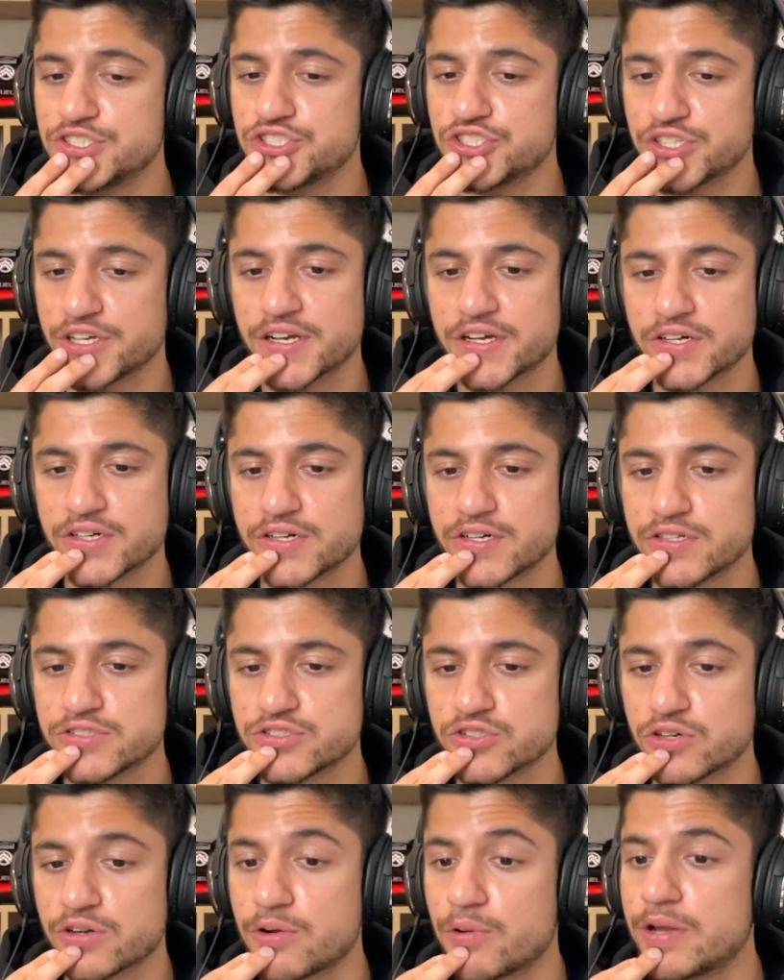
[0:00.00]
in
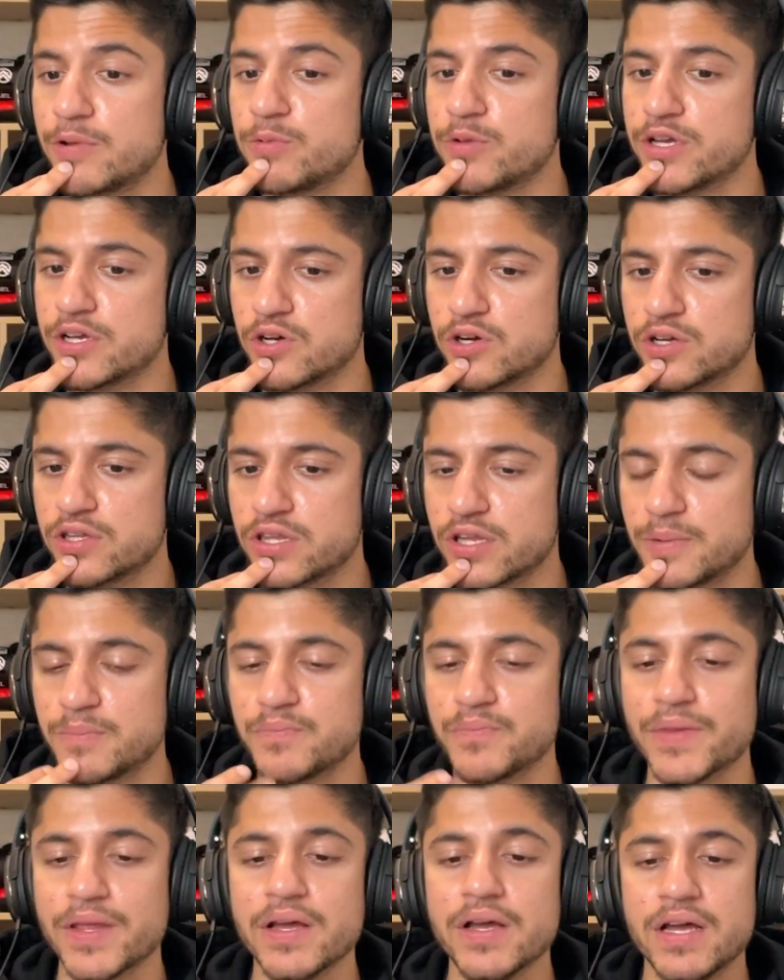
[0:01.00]
shakers or when we cook
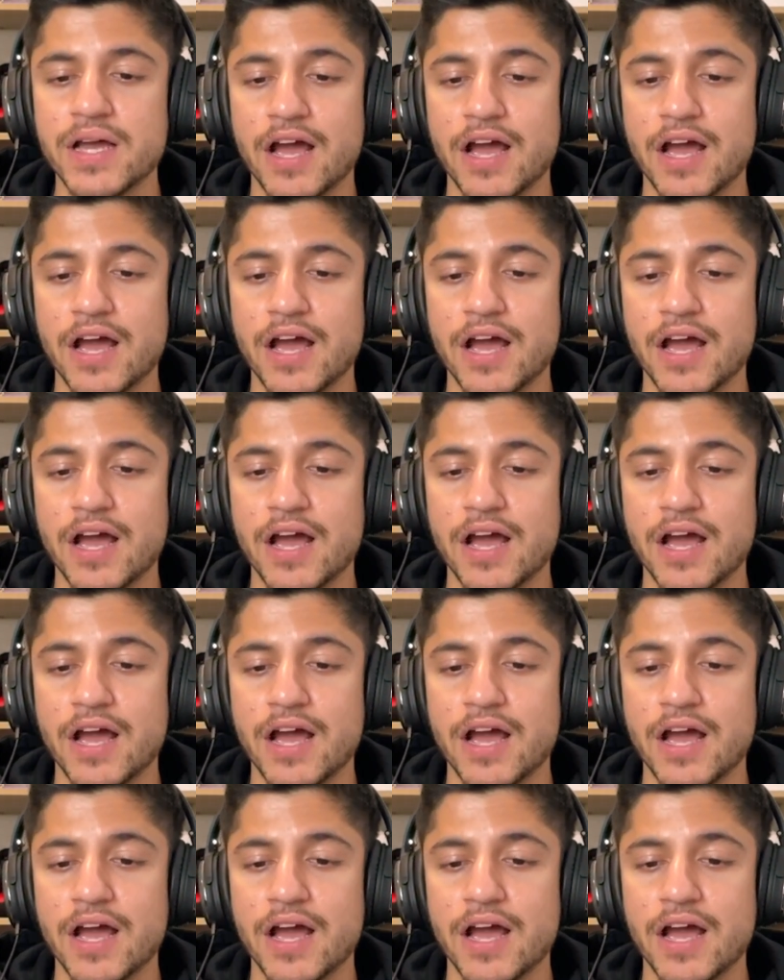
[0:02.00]
them?